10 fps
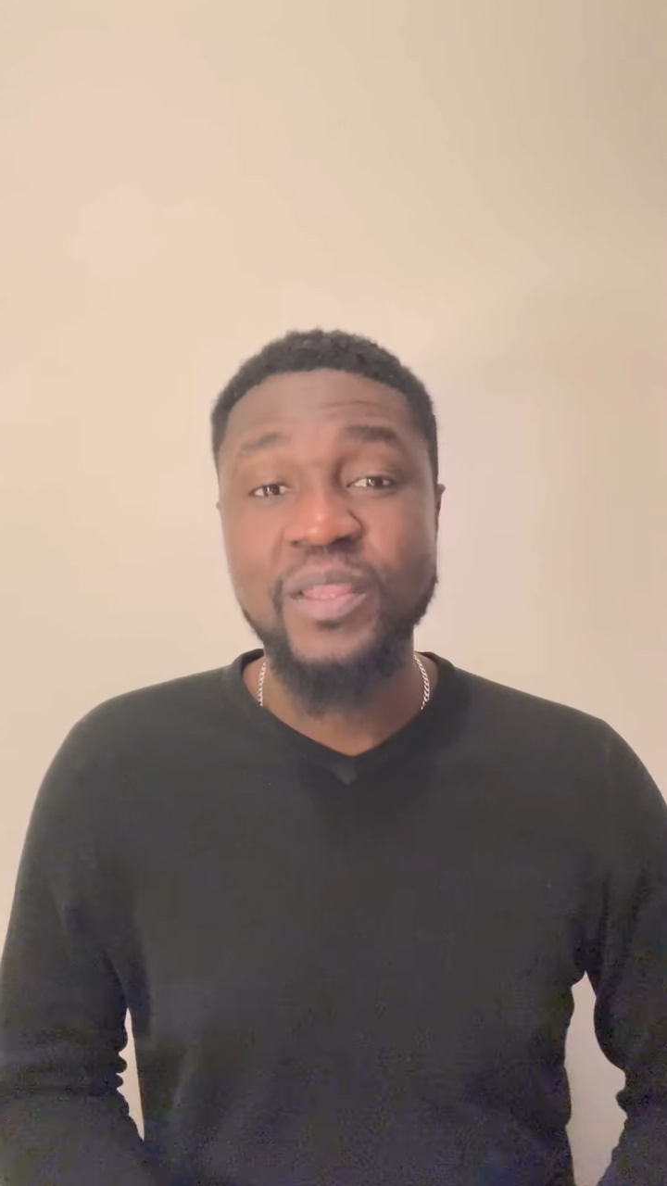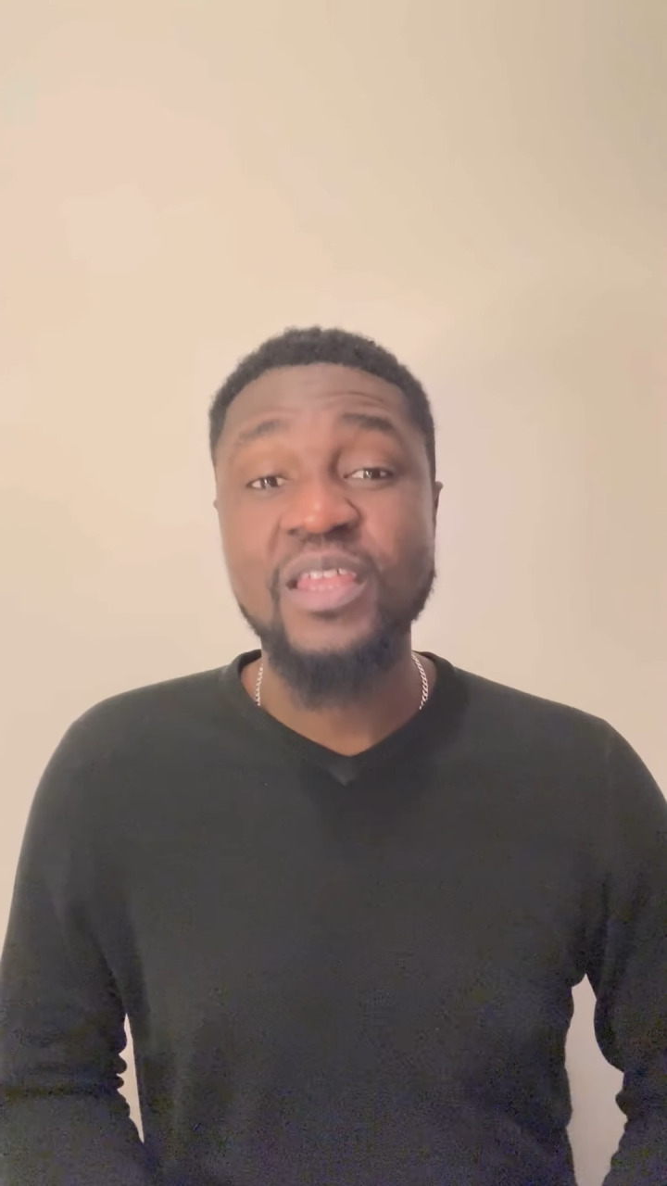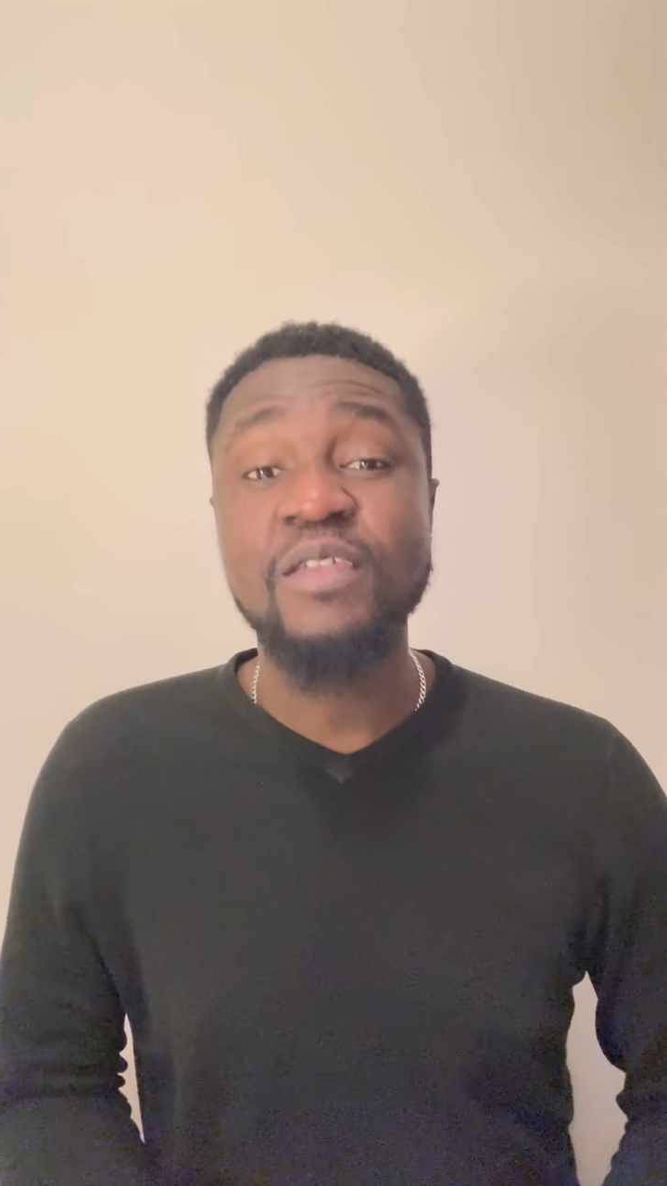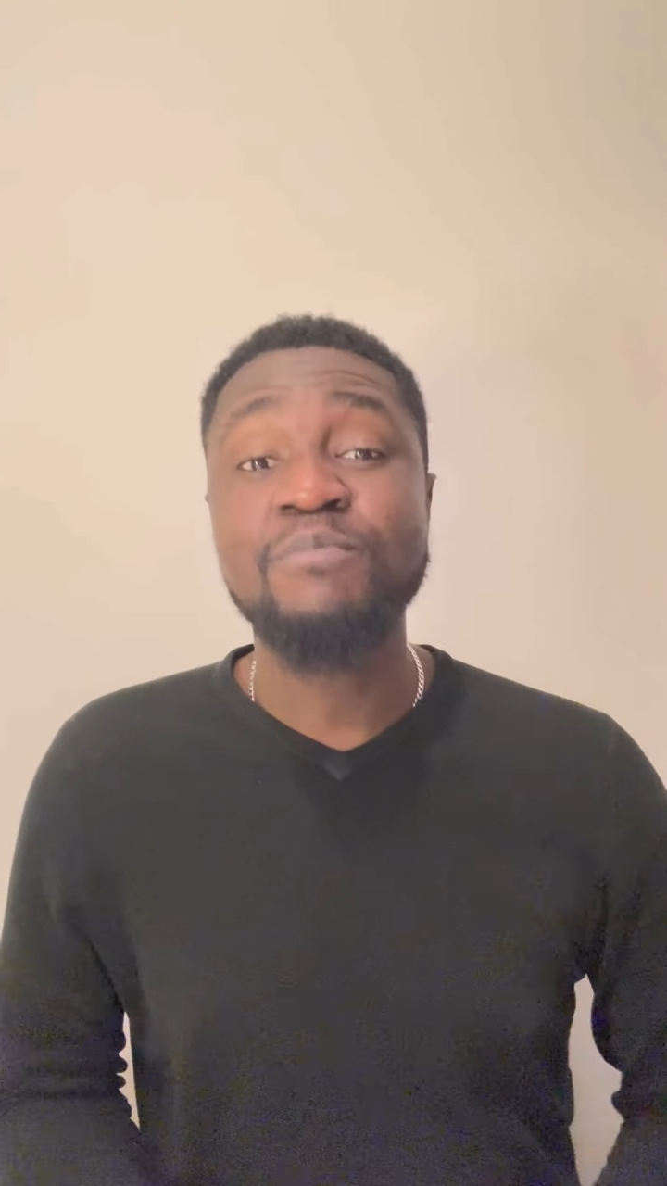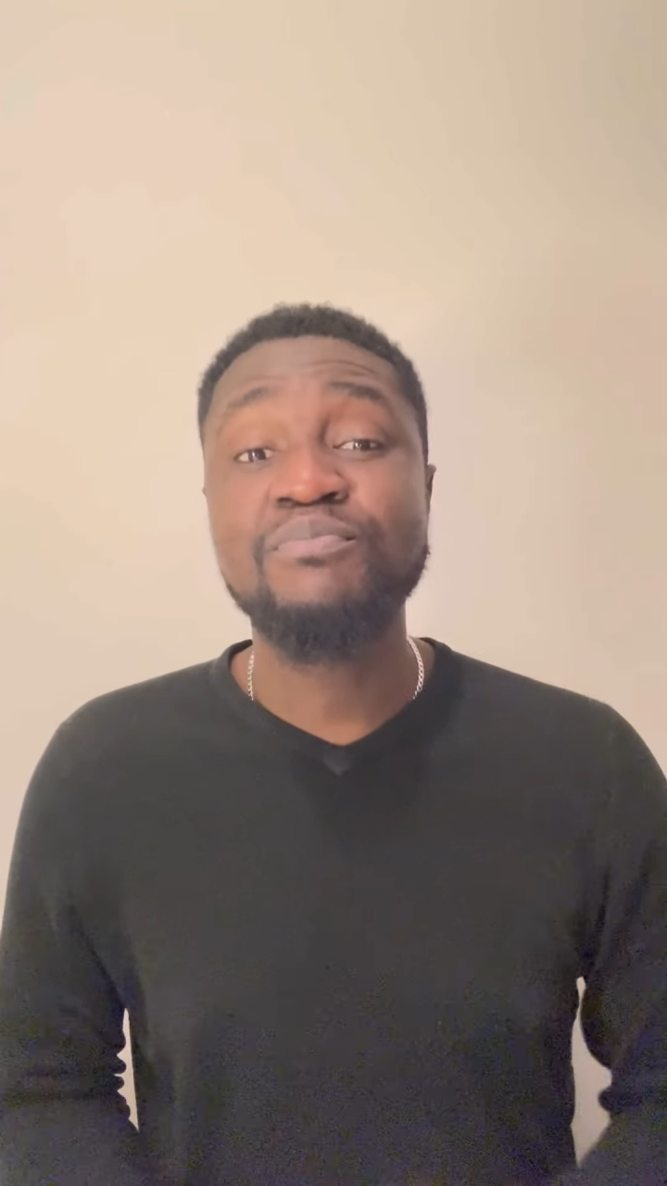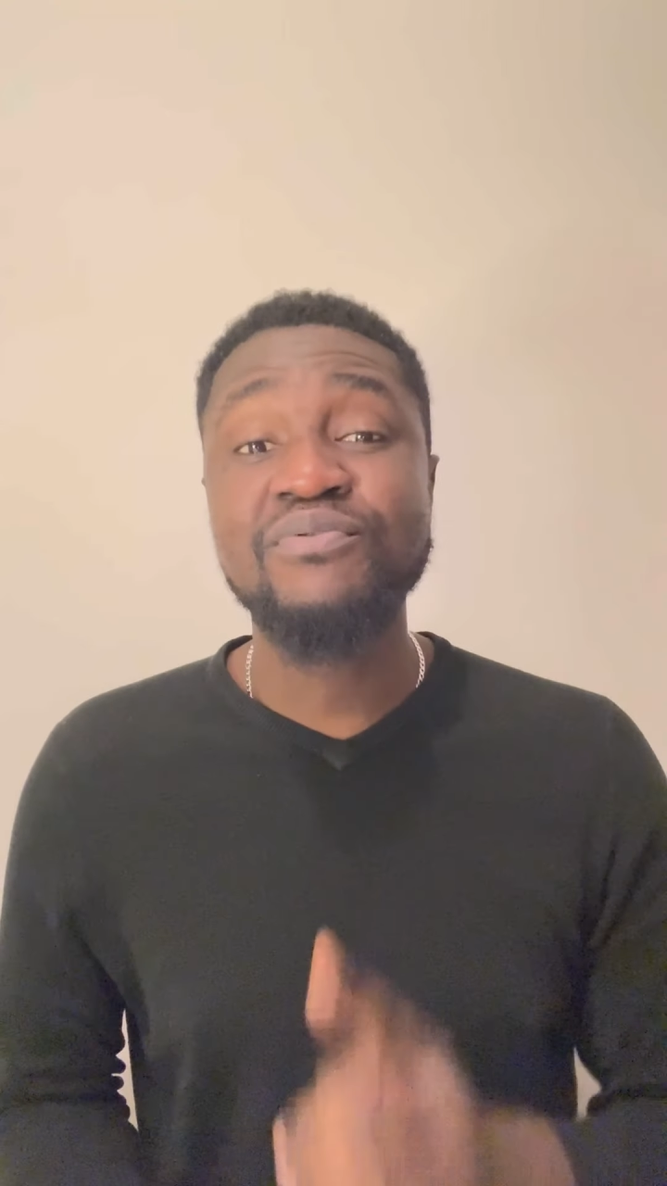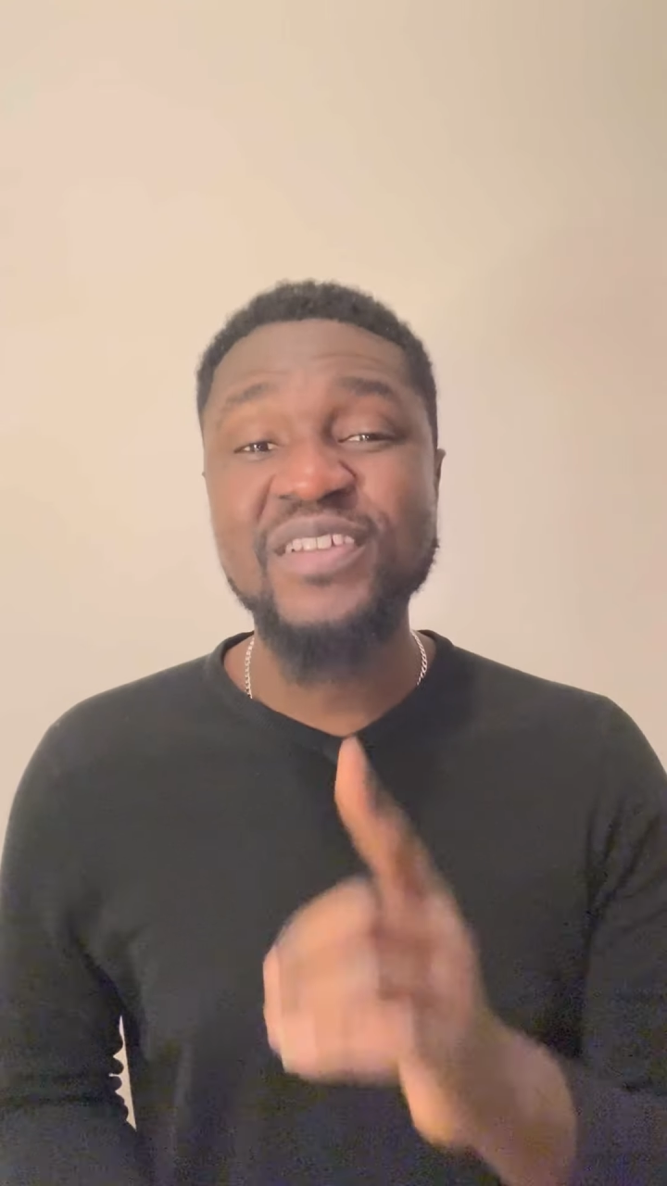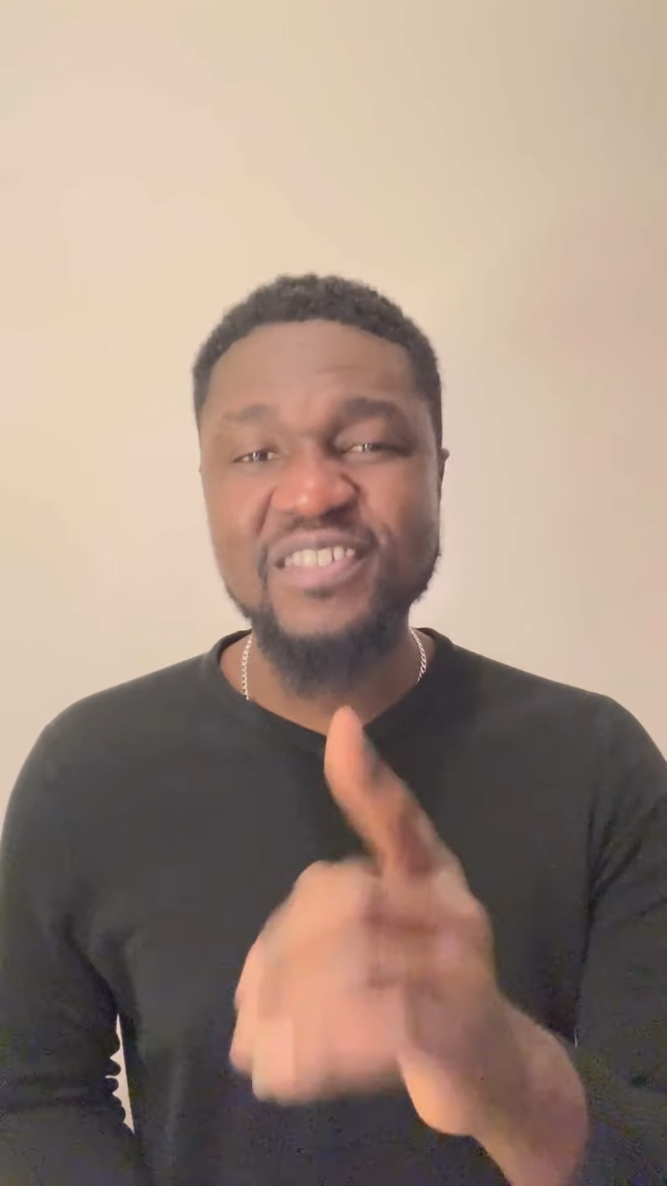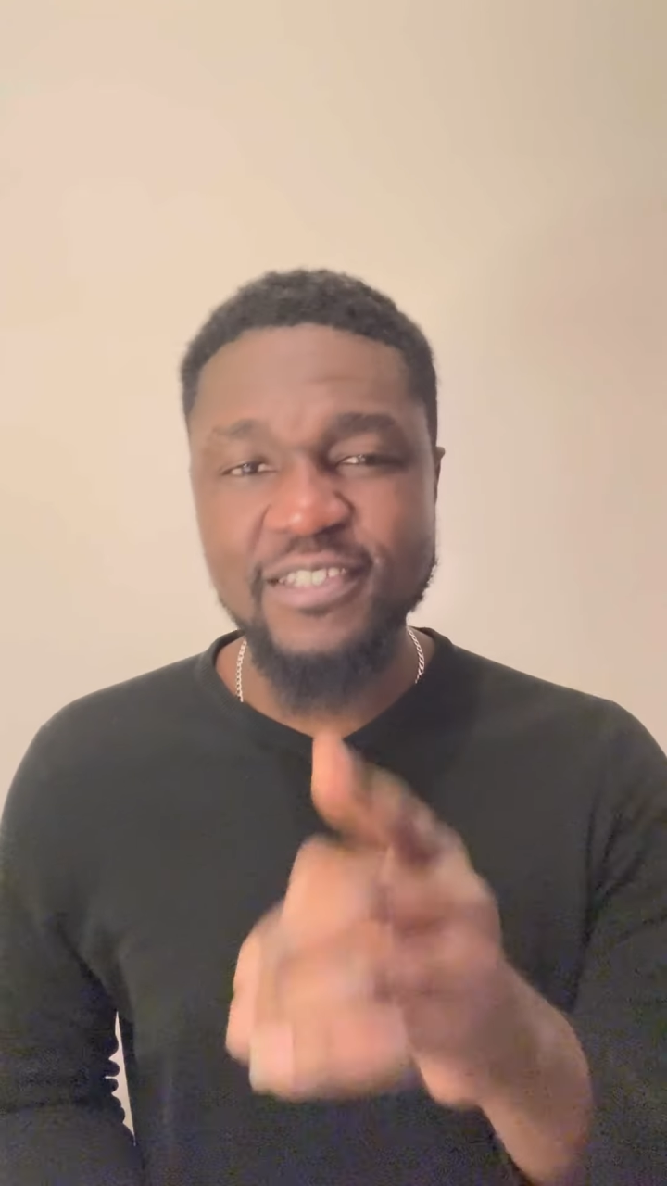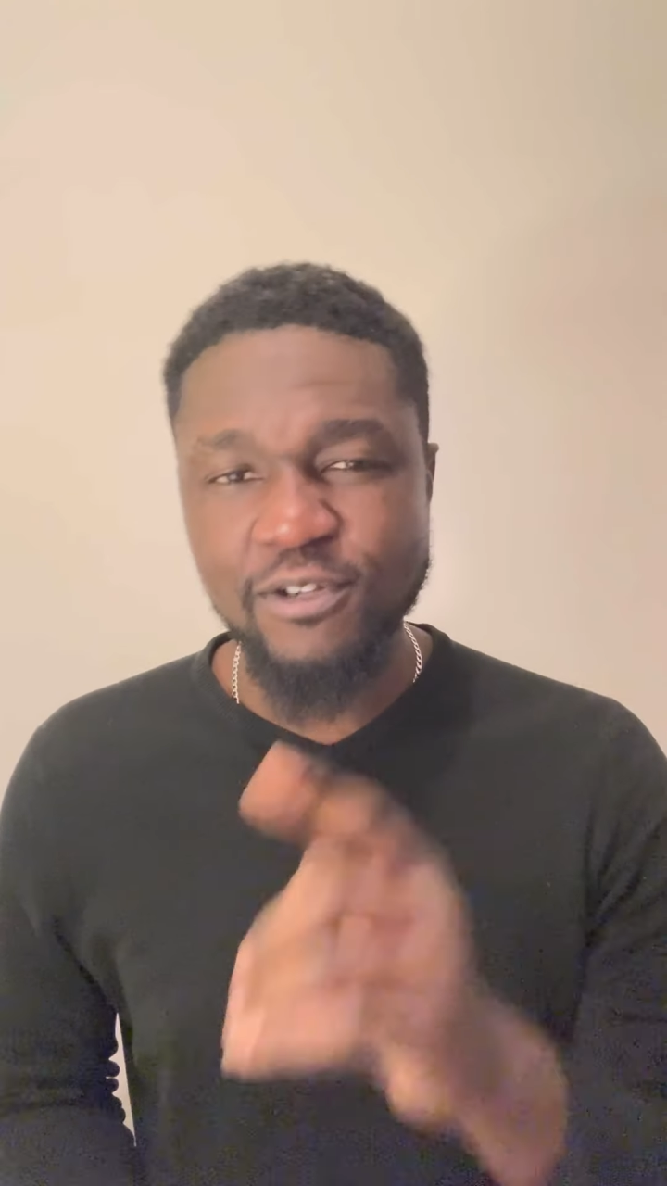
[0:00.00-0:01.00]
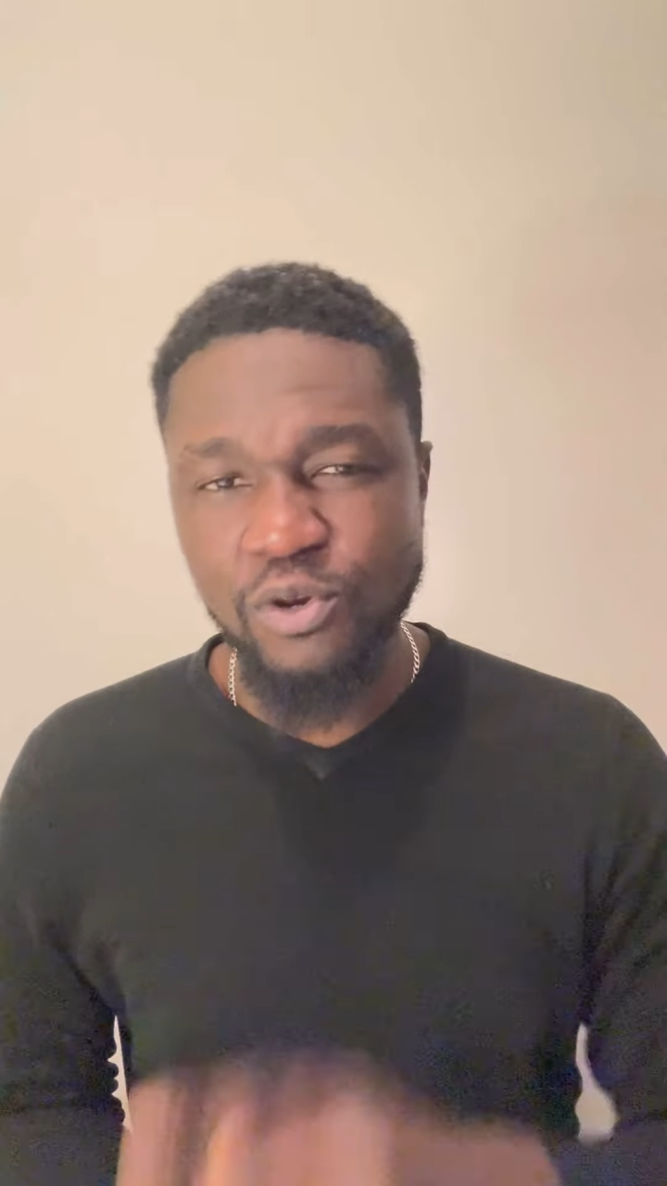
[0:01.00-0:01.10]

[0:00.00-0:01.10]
he praised